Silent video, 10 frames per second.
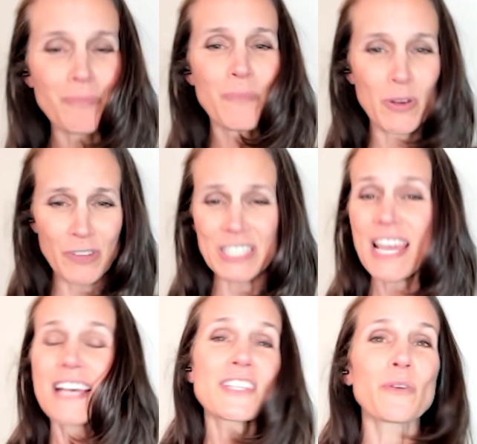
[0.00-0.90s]
Perfect.
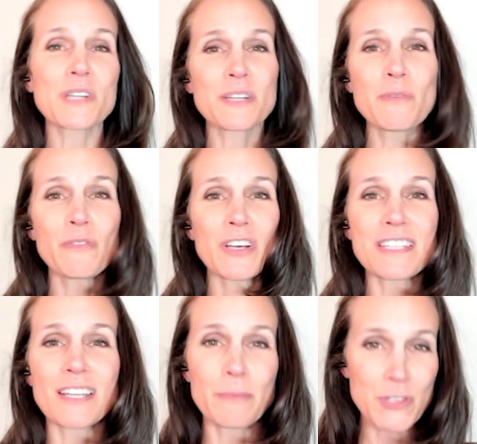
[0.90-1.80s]
So we're going to move on
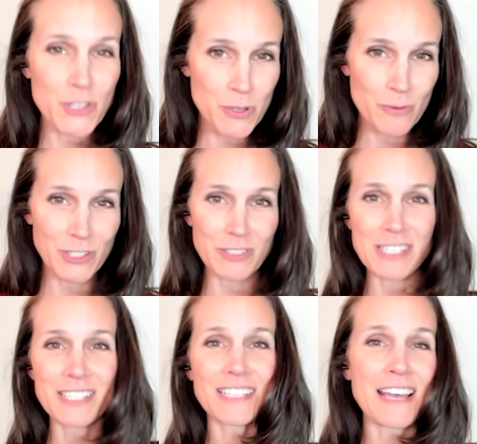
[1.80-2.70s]
to number two, which
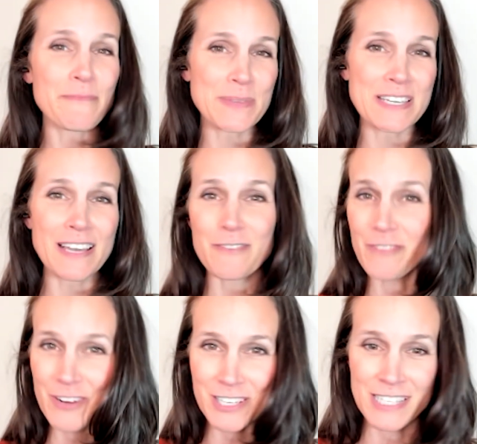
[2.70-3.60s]
is going to be a
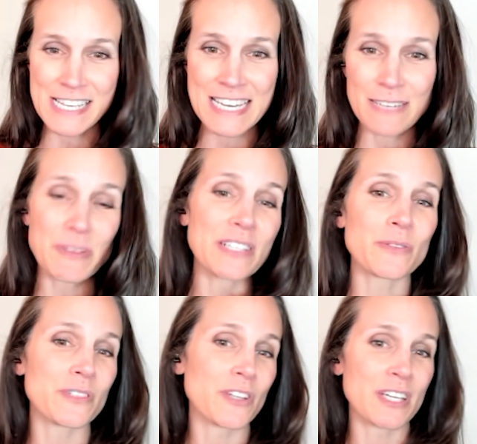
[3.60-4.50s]
very good lead in
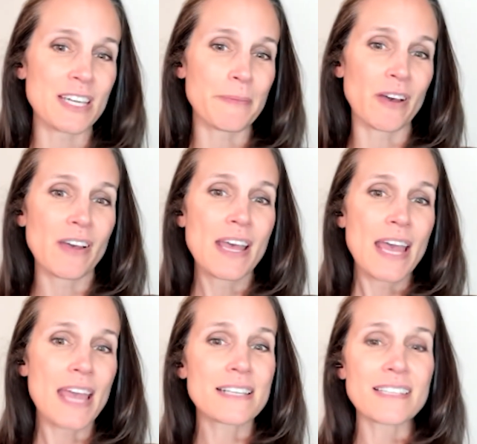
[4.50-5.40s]
because we're talking about
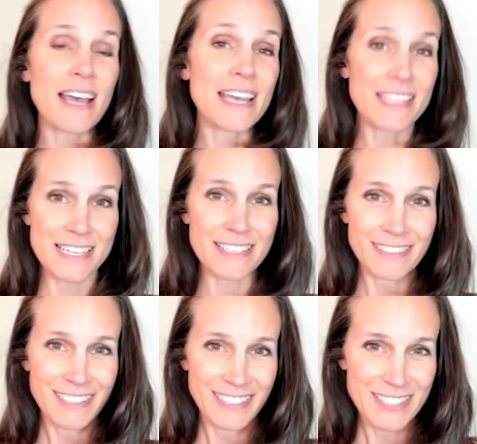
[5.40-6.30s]
anxiety.
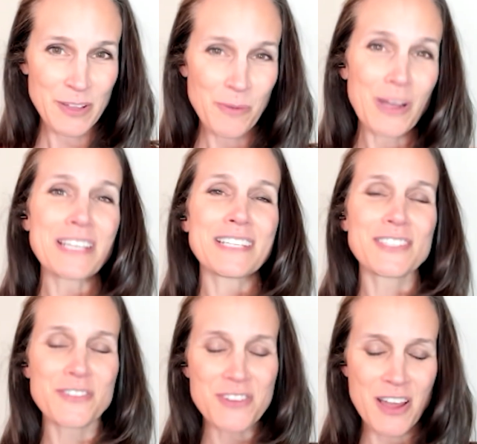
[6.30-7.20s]
So, what
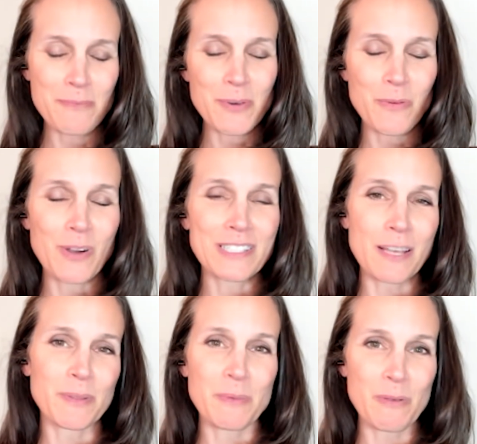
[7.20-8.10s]
is your number one
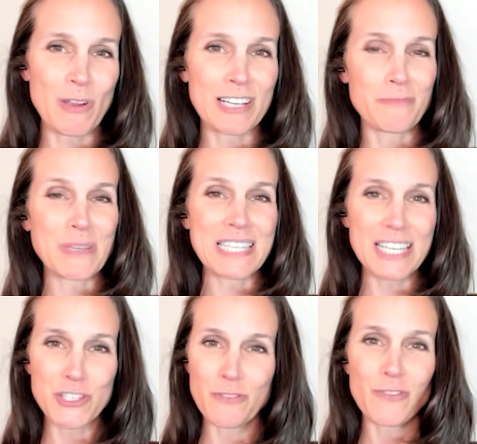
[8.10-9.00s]
supplement
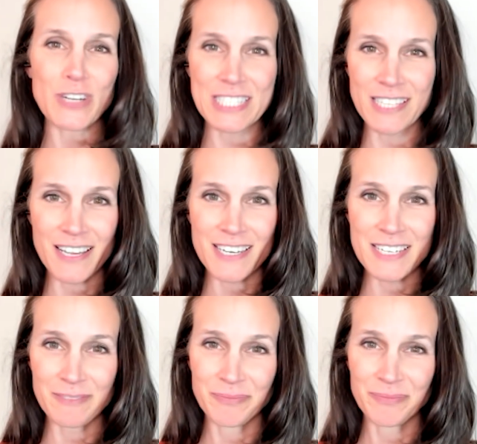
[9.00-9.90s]
recommendation for anxiety?